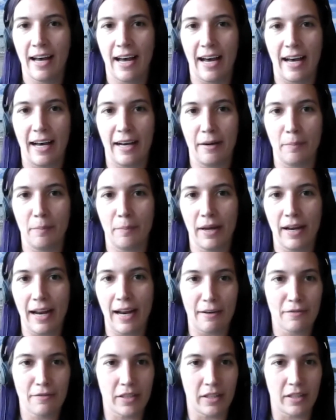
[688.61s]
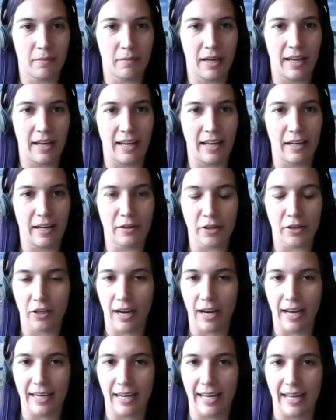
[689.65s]
But after my
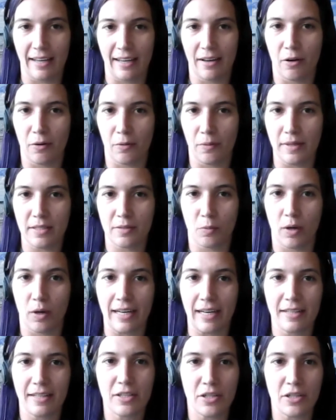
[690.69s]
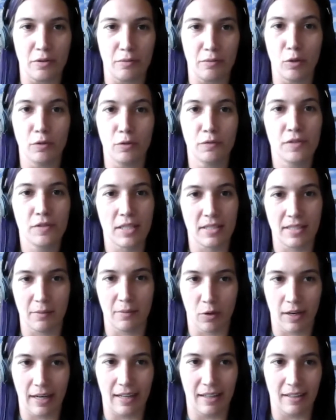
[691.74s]
undergrad, I always wanted to move to
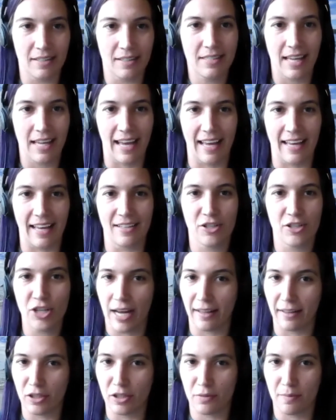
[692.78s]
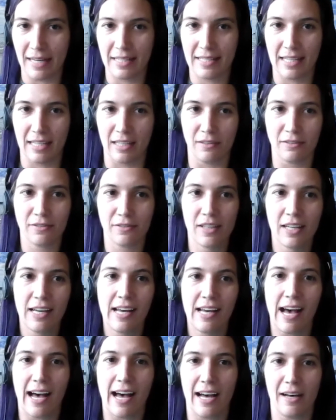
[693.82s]
somewhere else and challenge myself
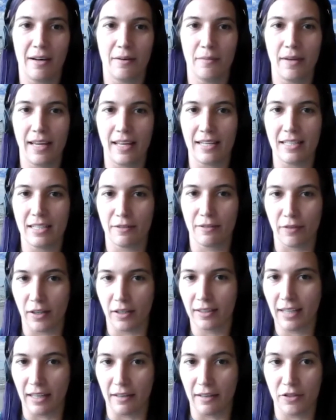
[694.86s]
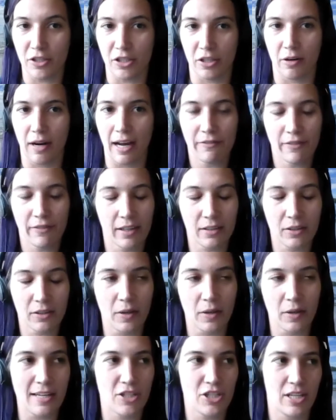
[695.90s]
in a different kind of geographic
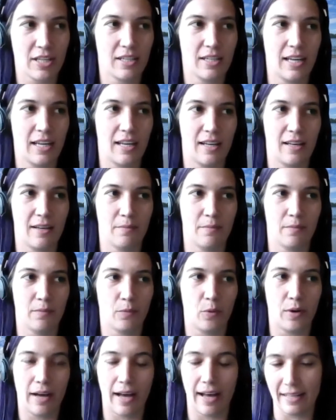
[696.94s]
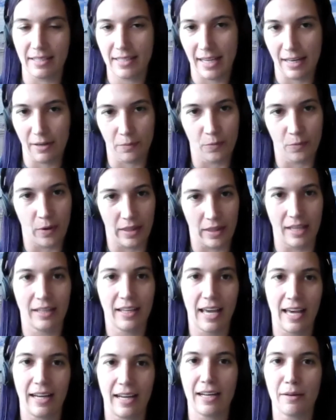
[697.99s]
location. And I stayed within
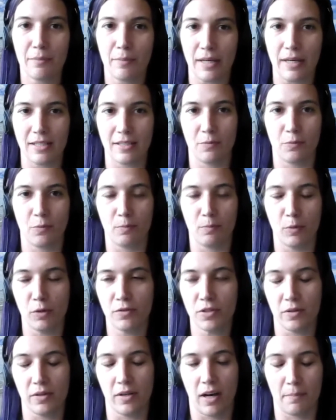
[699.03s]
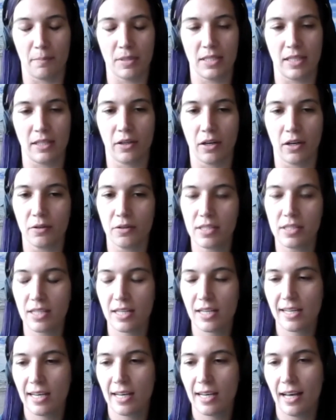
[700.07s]
Canada, but moved to an opposite coast.
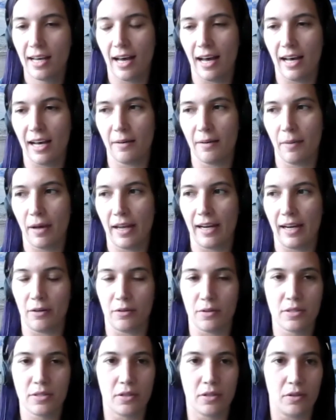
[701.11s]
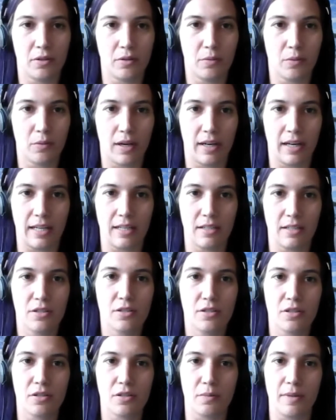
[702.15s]
And I also wanted
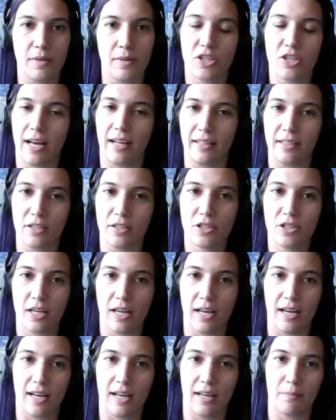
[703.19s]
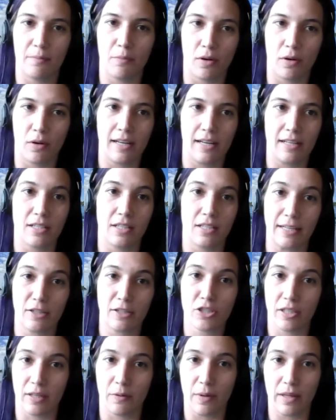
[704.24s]
to be challenged more
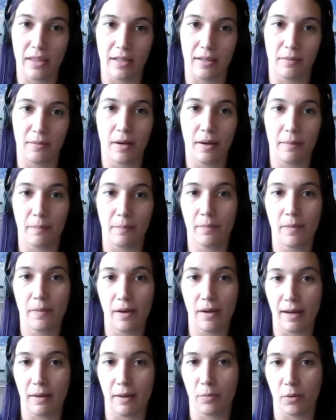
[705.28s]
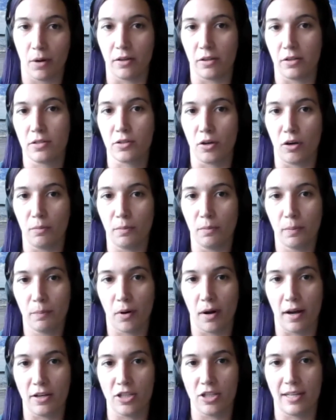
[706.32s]
intellectually with a broader scope
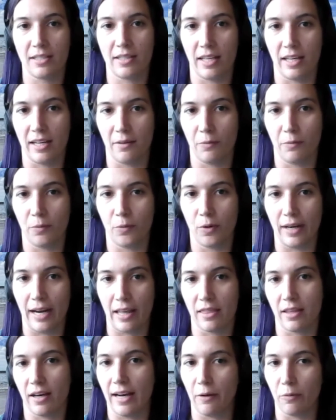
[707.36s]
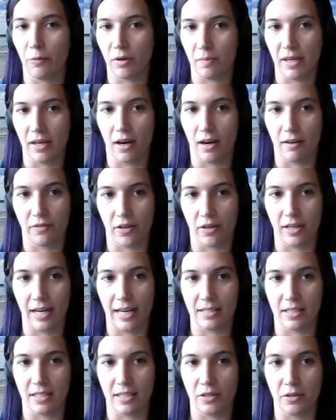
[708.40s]
project than what I thought I would be offered
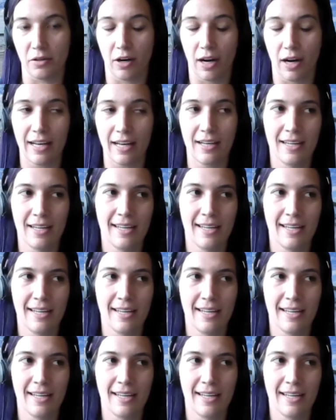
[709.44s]
as a new grad.